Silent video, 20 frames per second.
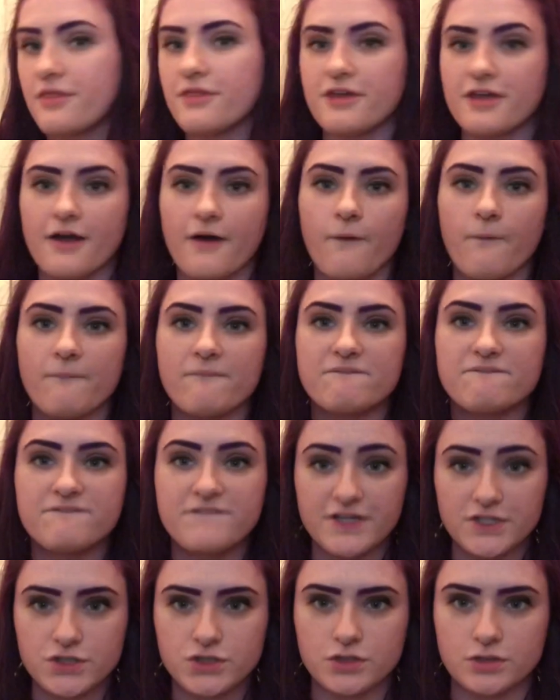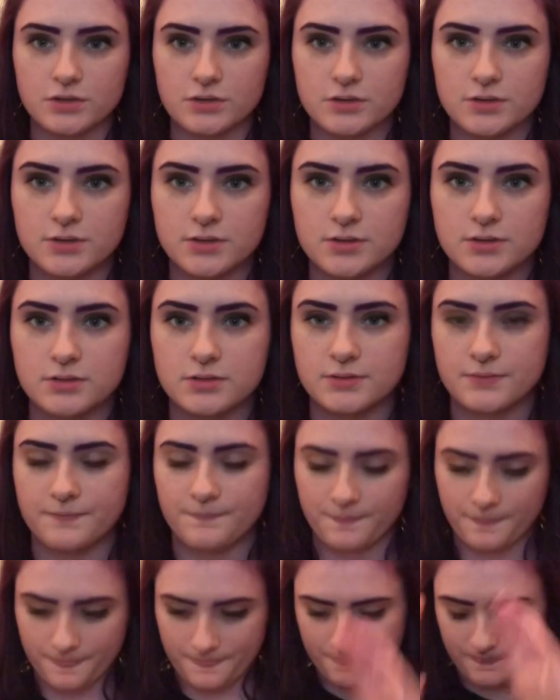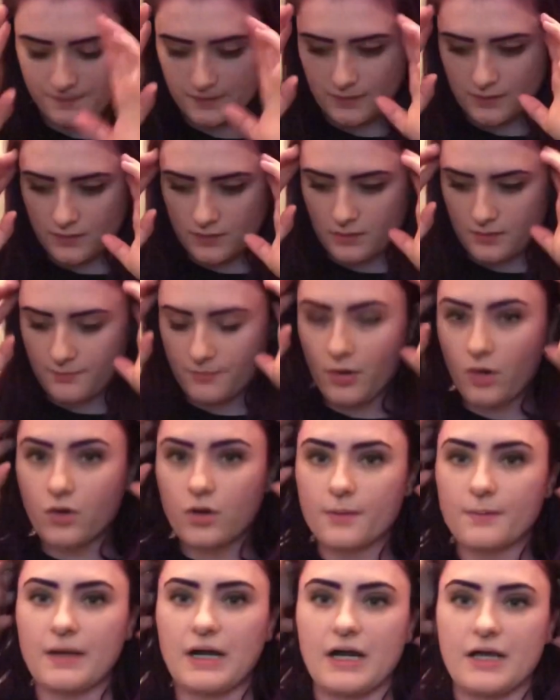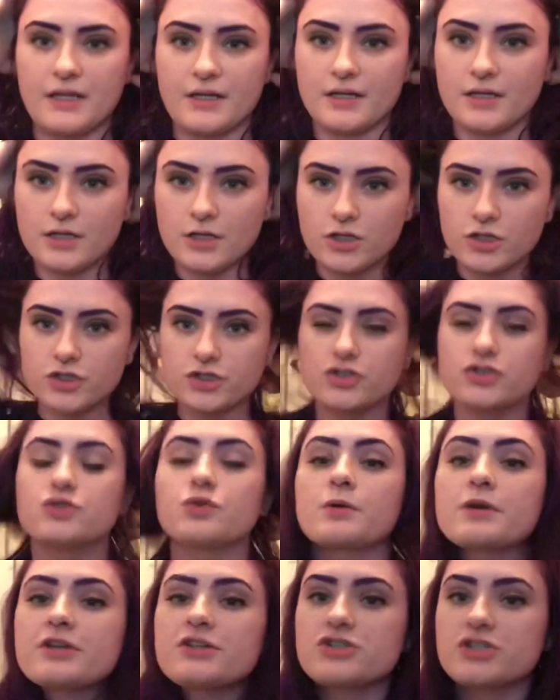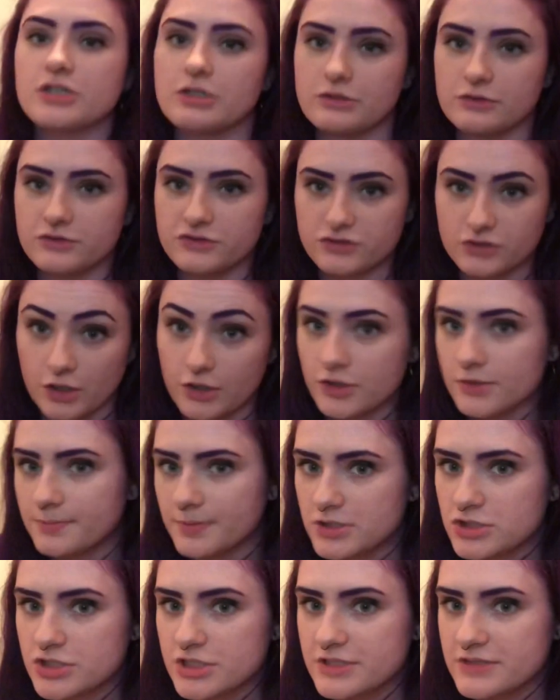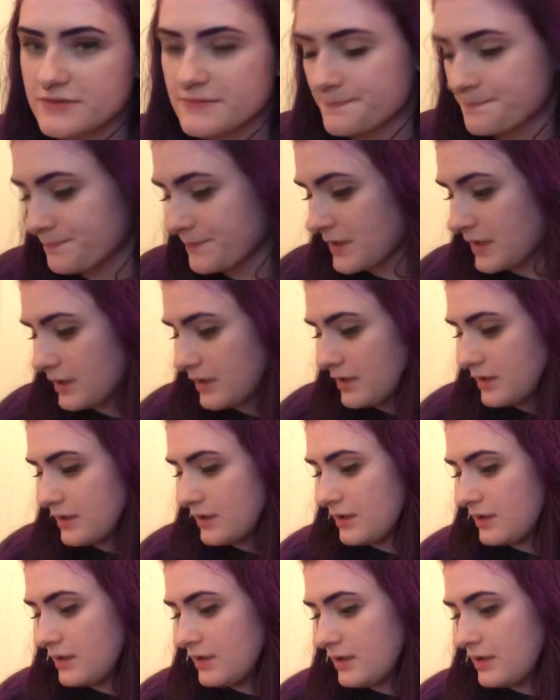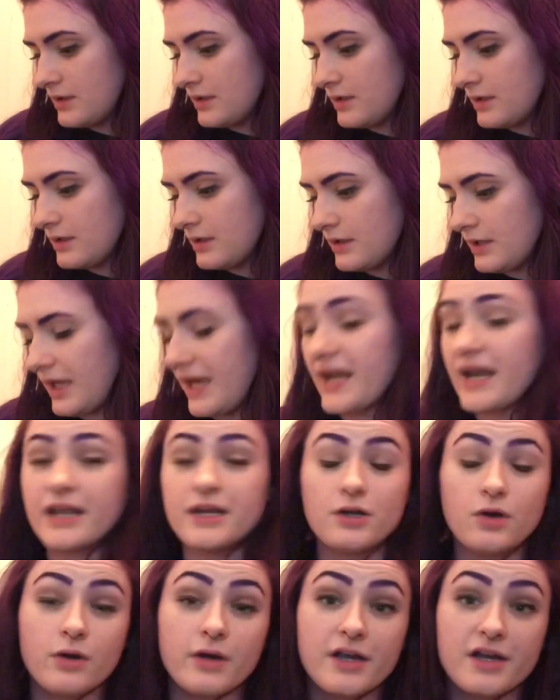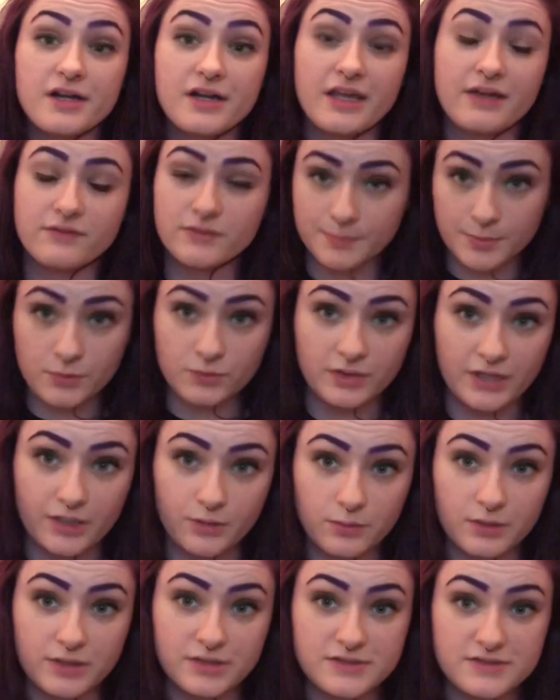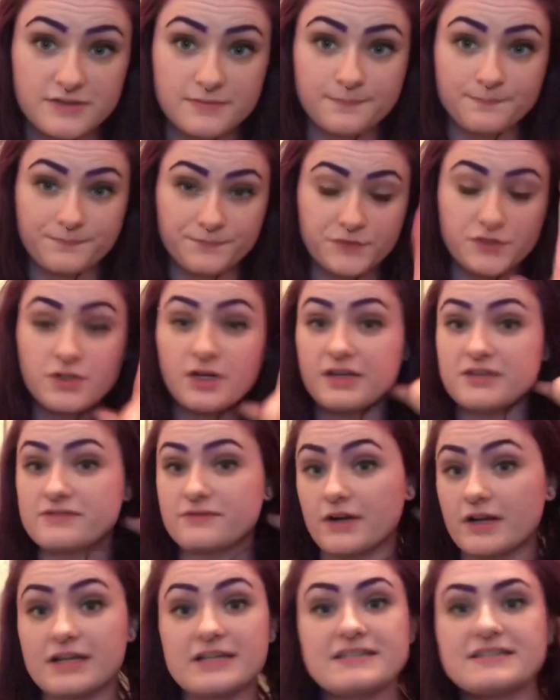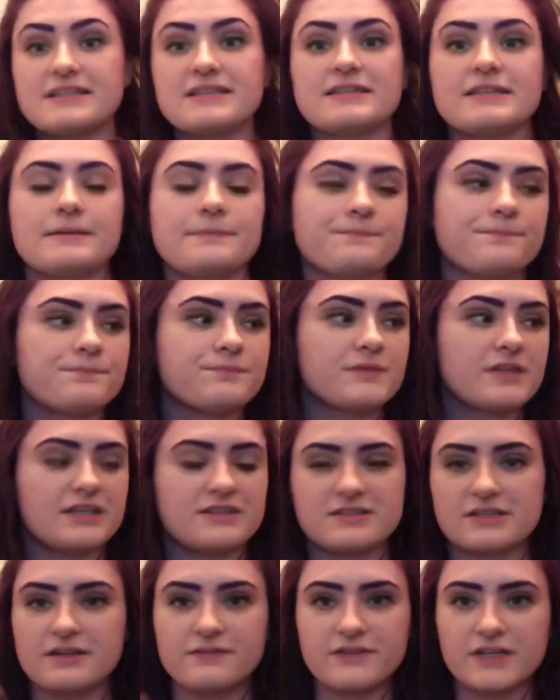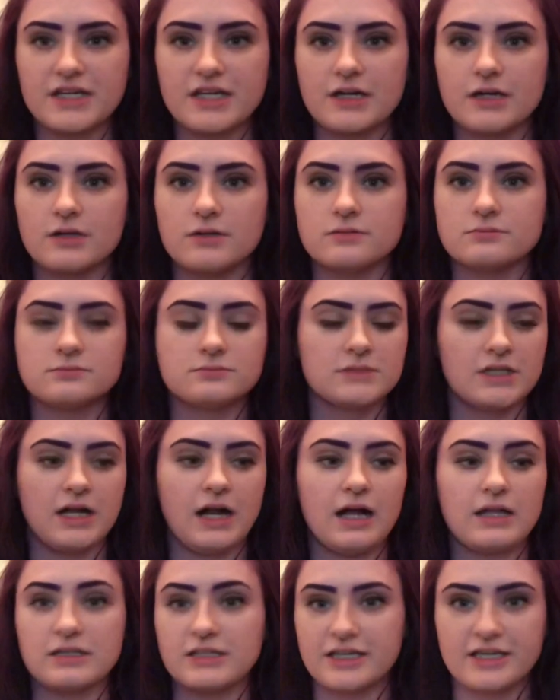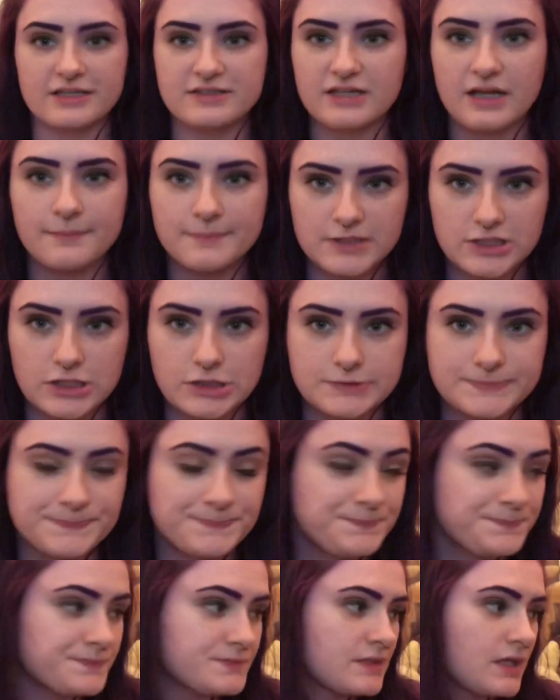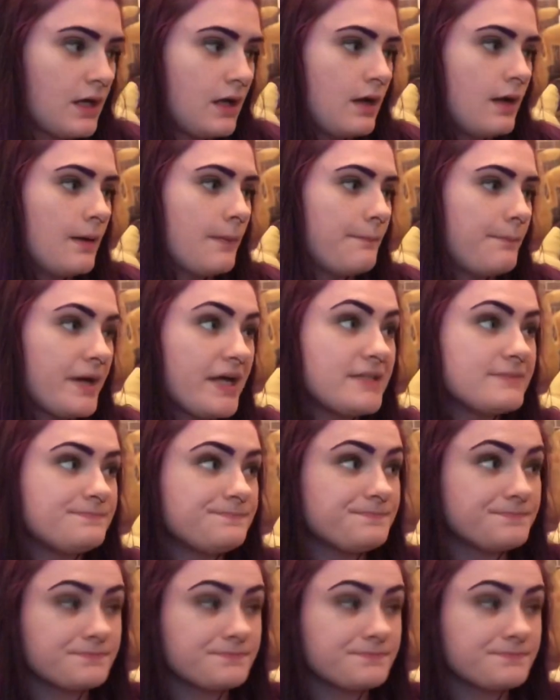the official Pokemon Sword and Shield starter plushies. And I know I already have the bootleg ones. You guys have already seen them. It's in a video. I'll link it down below. But